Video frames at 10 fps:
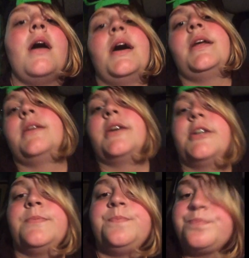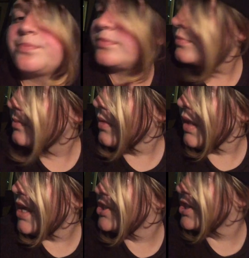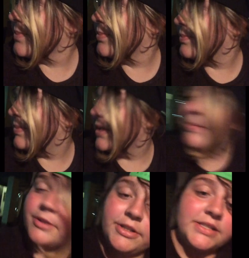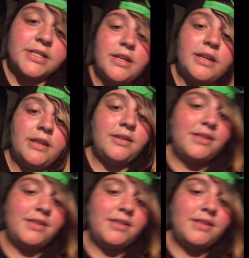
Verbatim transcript: and um i should up- be uploading tonight